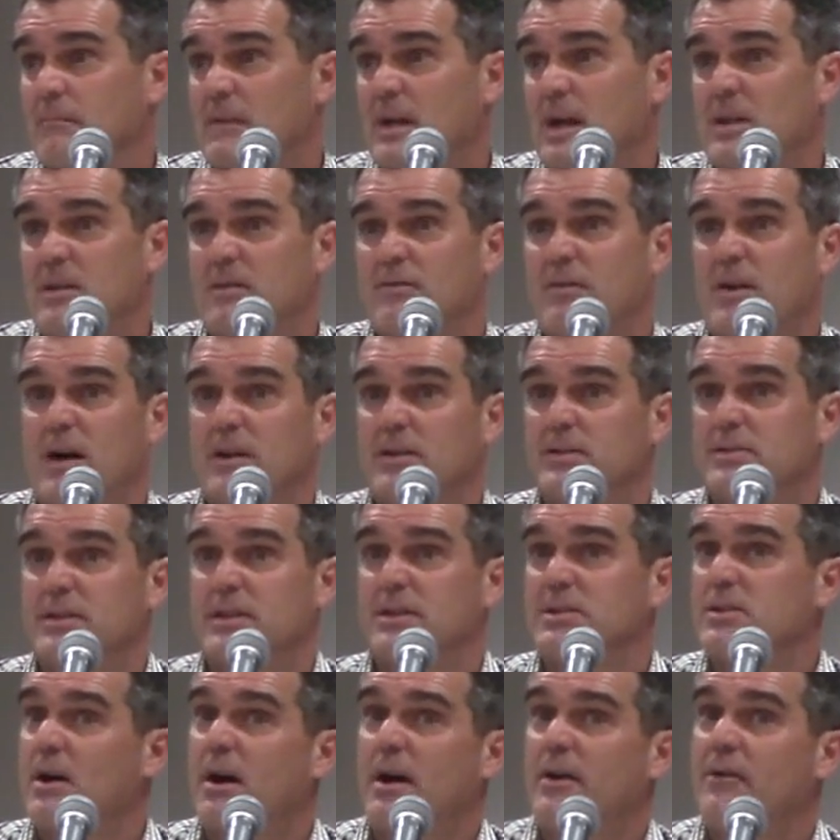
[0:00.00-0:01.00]
And the Father
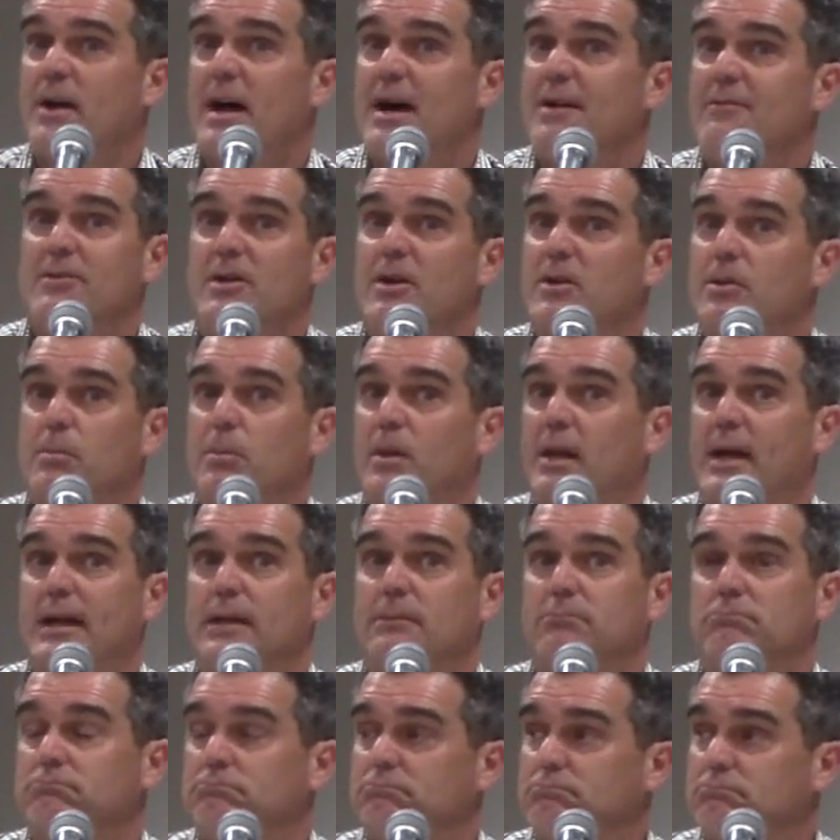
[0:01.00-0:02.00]
says, "I don't have another
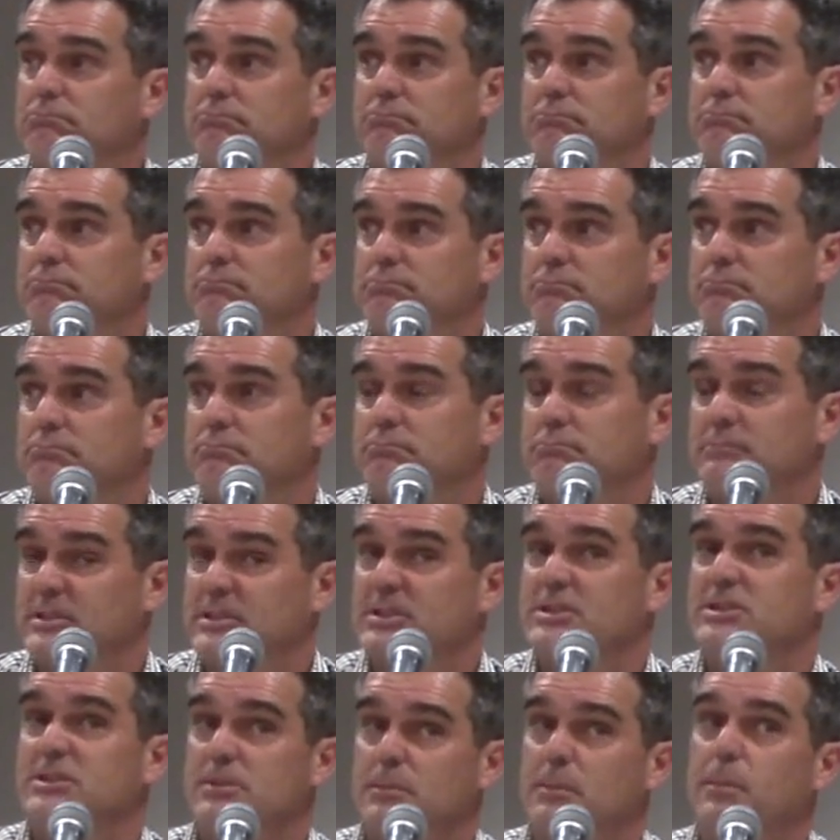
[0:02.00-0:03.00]
plan.
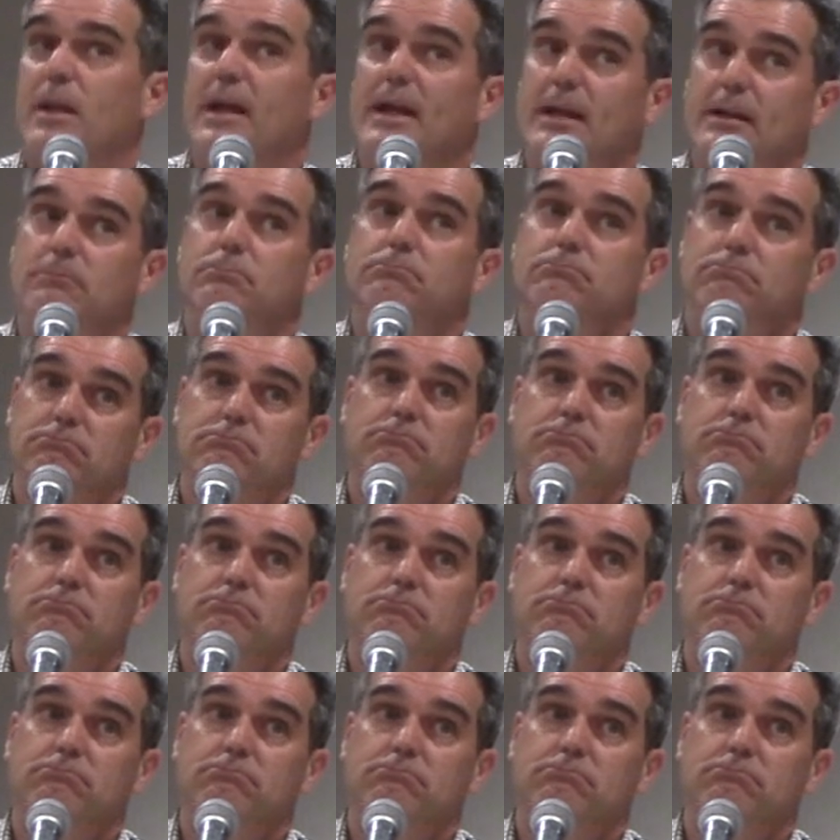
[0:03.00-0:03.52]
This is the plan."